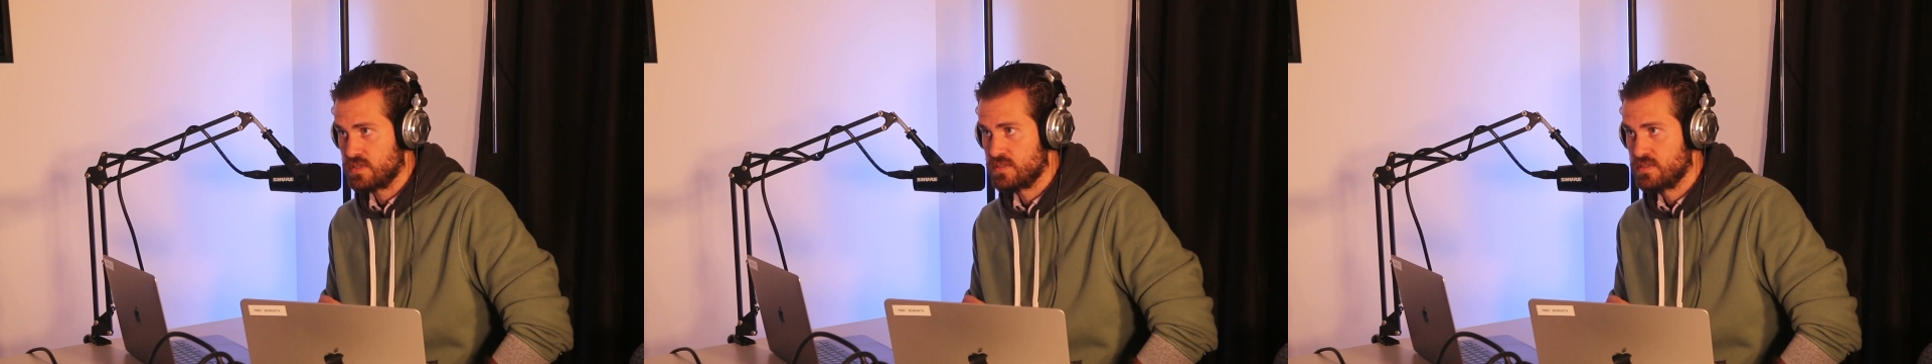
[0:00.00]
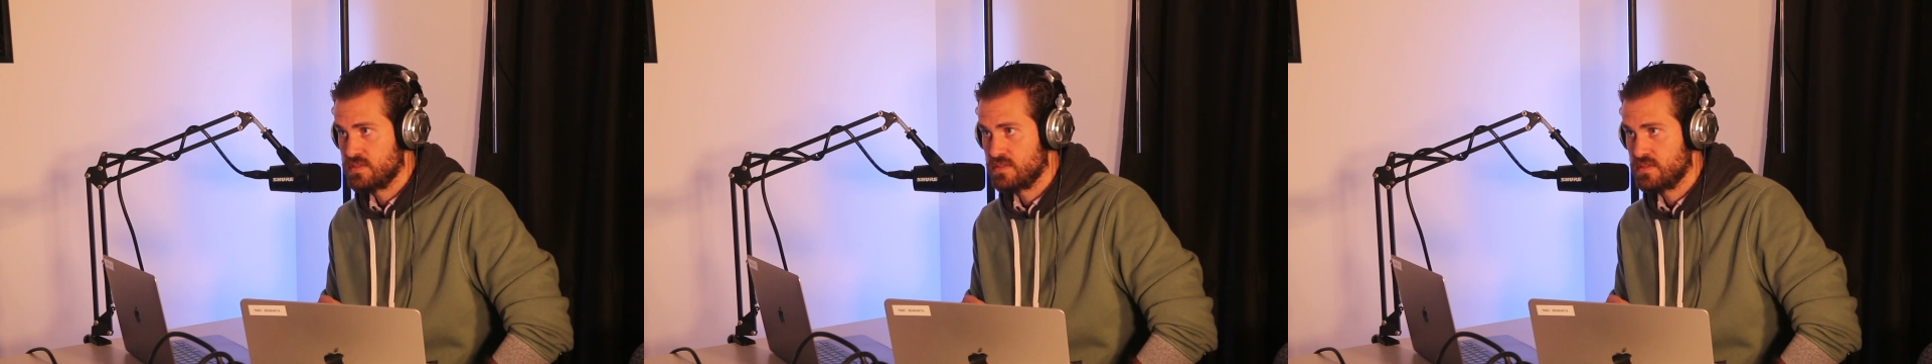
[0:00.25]

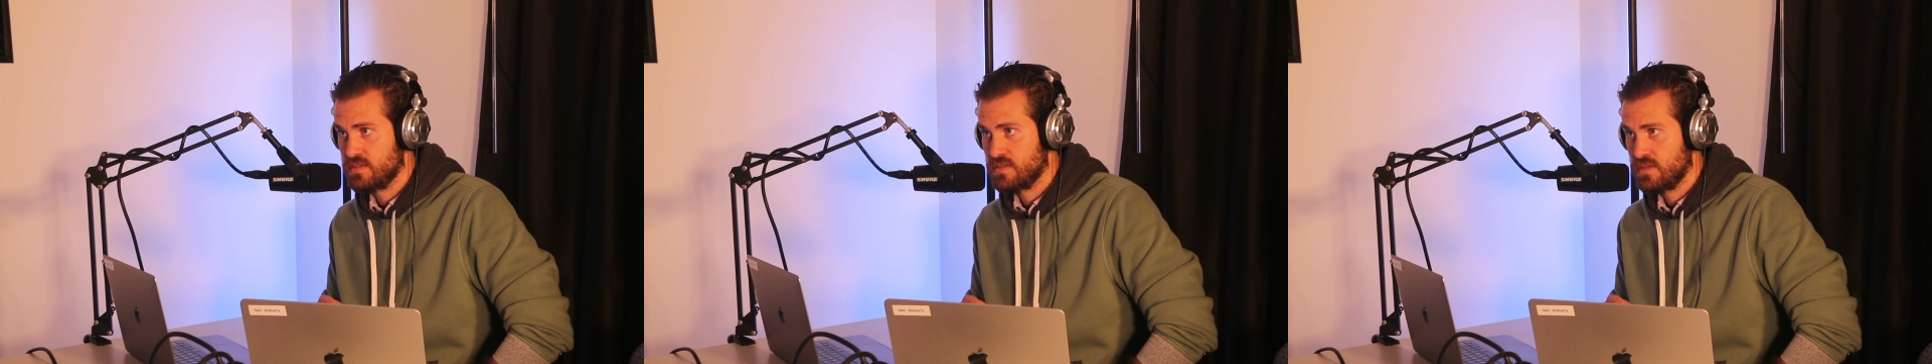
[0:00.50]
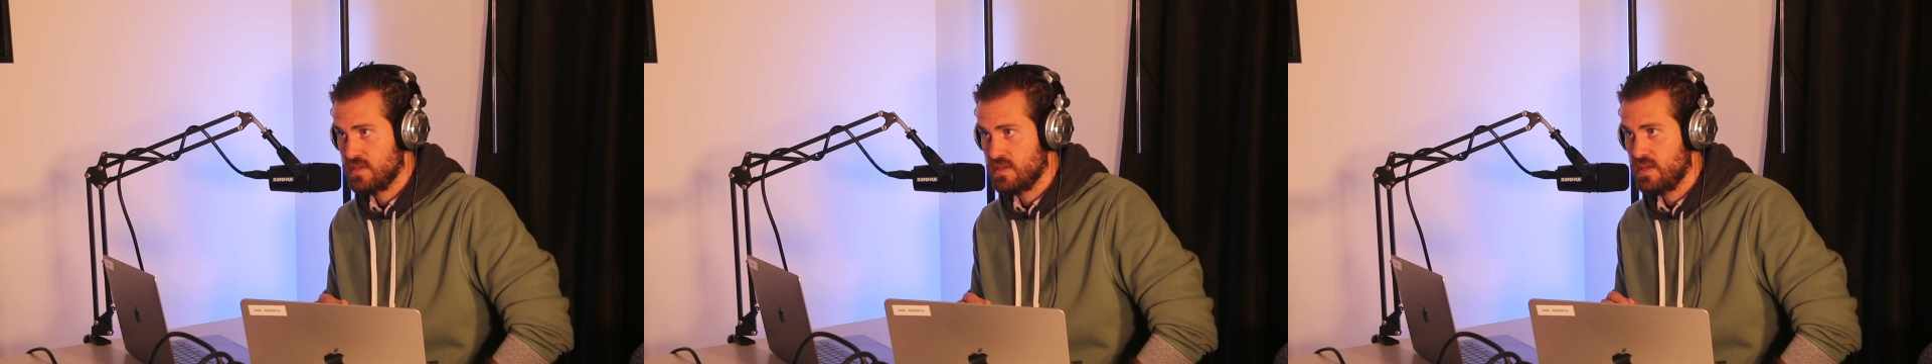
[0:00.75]
word,
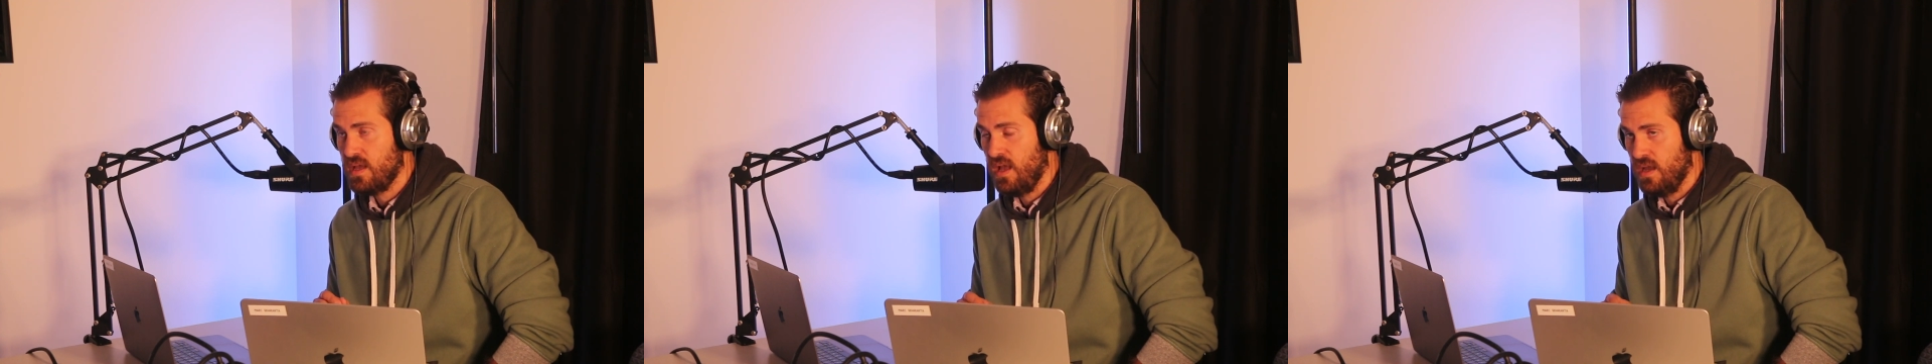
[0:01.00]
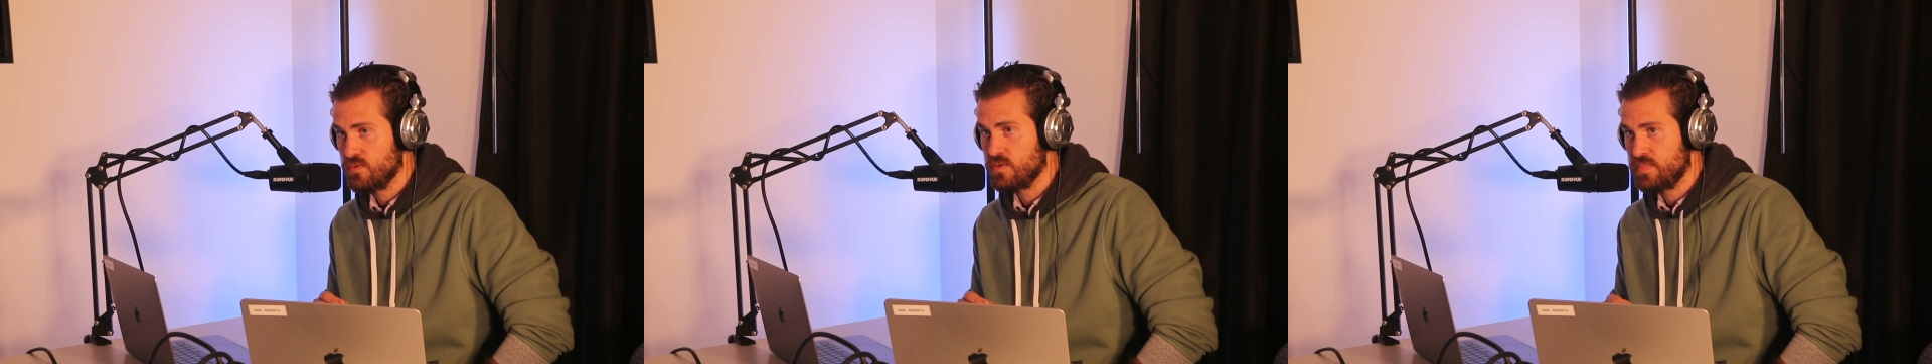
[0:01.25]

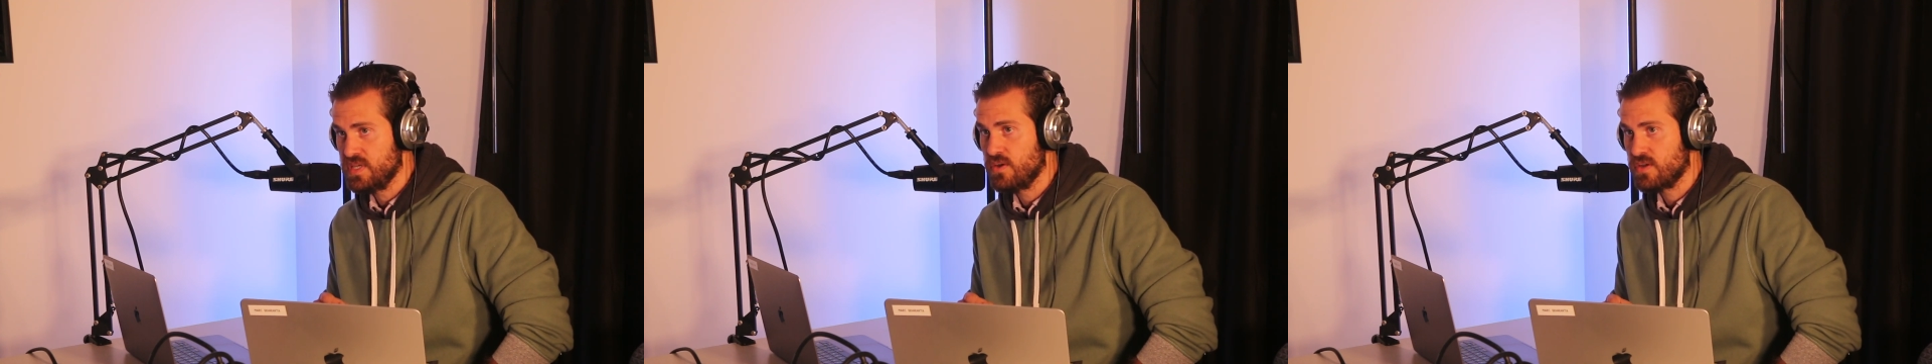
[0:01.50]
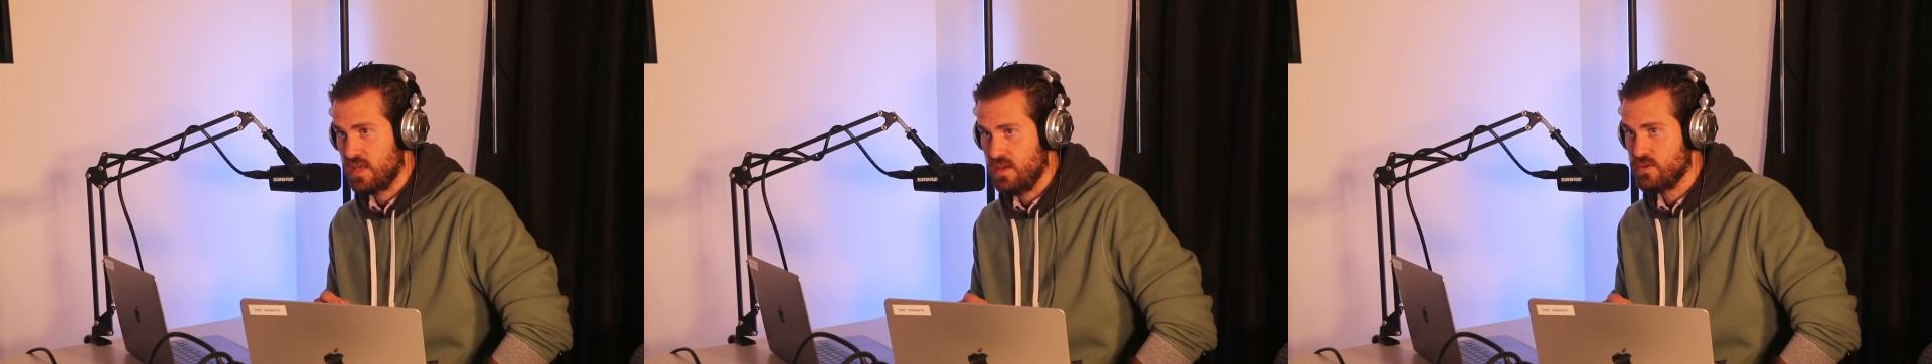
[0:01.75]
I will
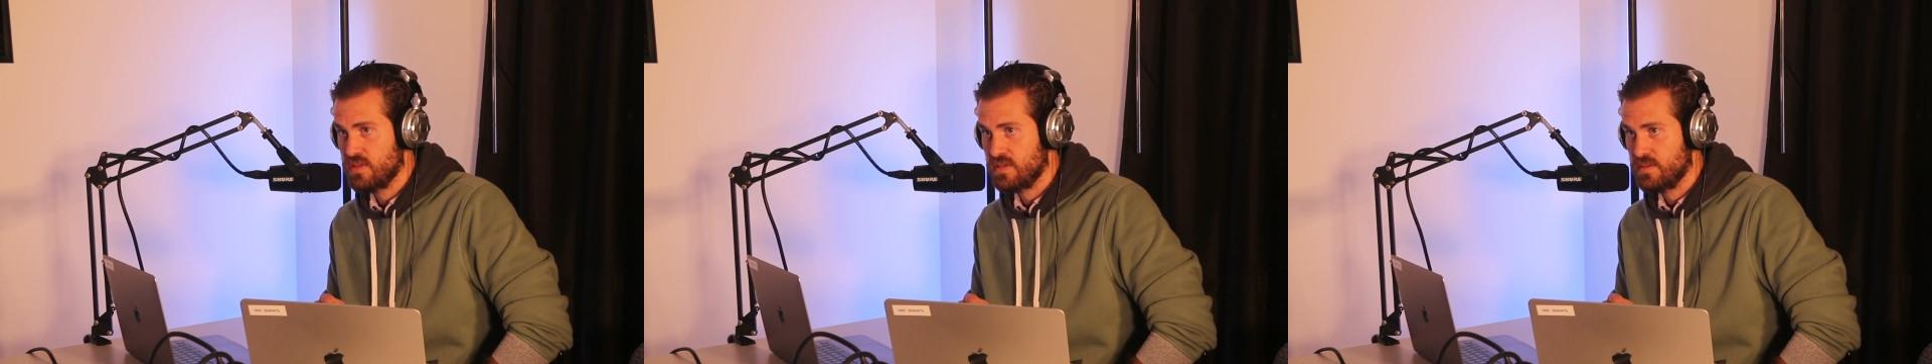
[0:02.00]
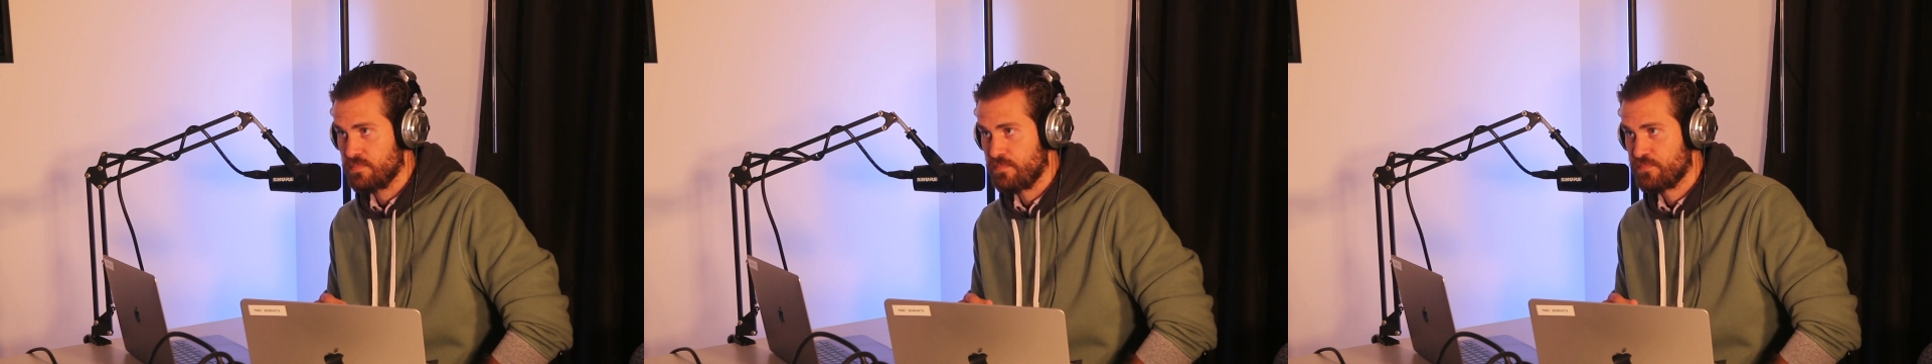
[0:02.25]
be okay
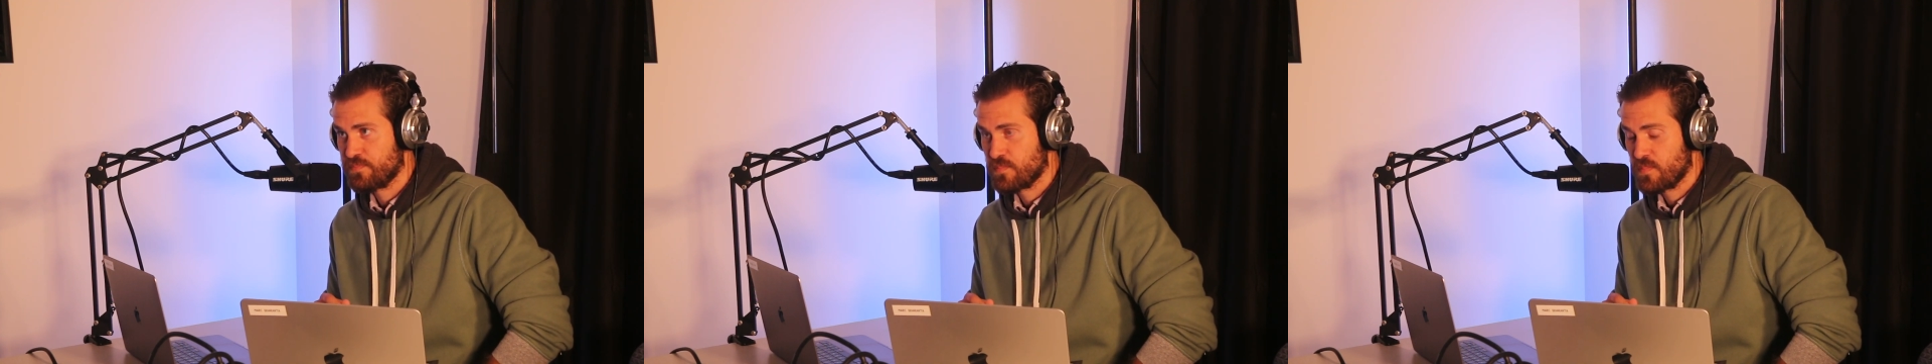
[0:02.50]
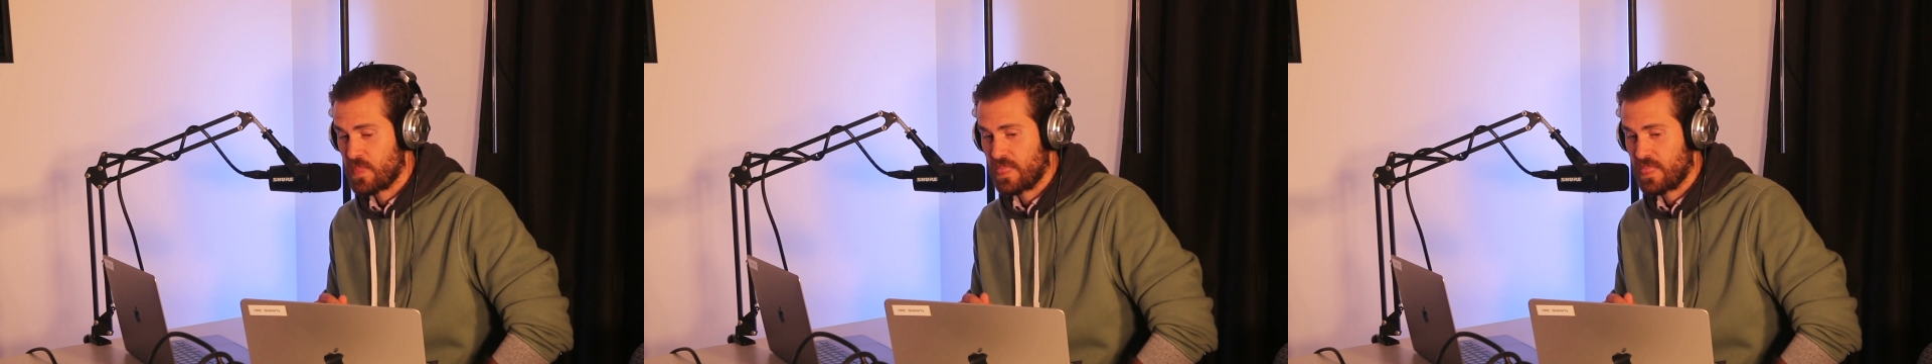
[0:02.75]
with it.